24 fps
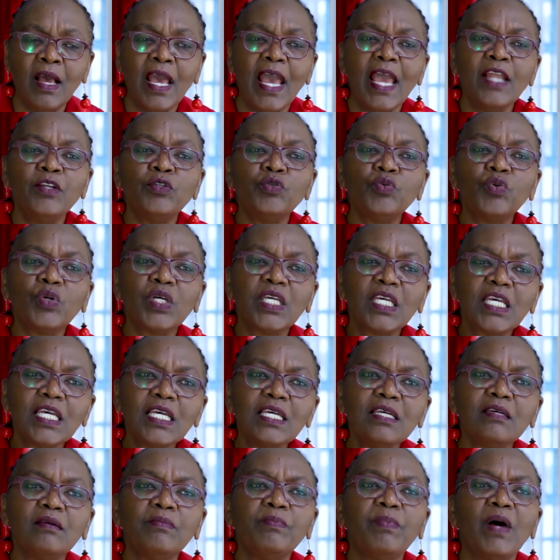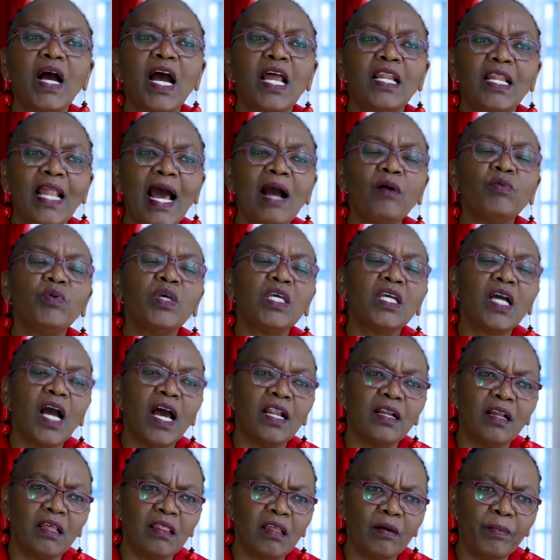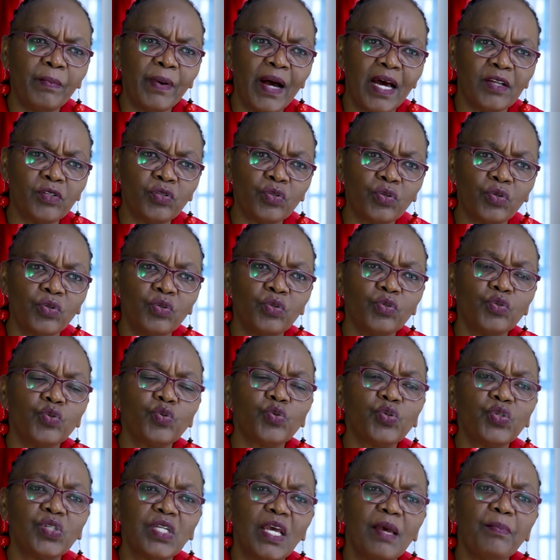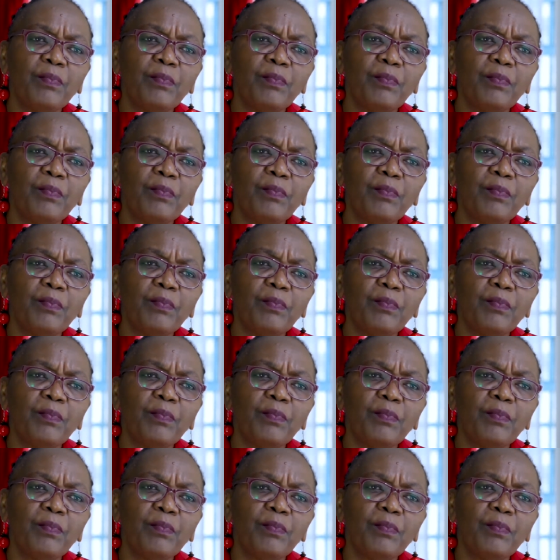and you keep allowing another person to step